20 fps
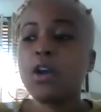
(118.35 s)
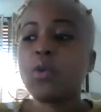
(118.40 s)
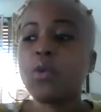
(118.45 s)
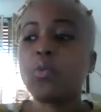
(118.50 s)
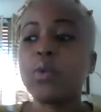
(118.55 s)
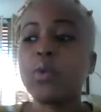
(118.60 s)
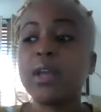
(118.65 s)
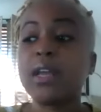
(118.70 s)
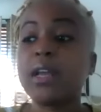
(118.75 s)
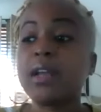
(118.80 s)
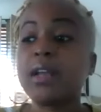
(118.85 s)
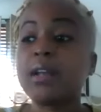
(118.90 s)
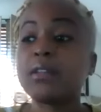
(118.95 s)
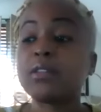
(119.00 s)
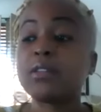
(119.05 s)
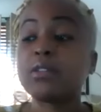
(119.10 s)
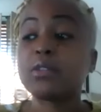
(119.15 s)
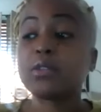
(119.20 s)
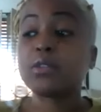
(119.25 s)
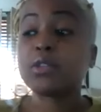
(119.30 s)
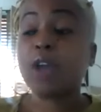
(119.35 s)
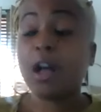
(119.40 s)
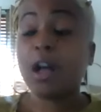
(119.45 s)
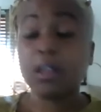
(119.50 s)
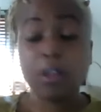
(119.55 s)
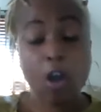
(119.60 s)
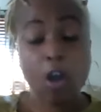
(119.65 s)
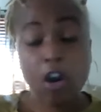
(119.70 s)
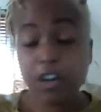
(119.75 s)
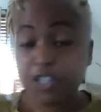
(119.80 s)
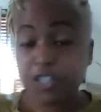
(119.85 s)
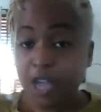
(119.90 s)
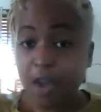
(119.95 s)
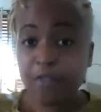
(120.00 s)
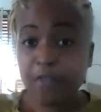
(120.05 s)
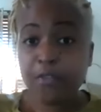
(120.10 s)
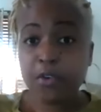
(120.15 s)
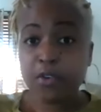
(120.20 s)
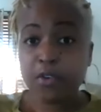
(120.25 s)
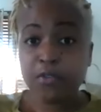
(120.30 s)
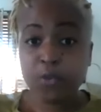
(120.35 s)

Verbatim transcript: We a large effort,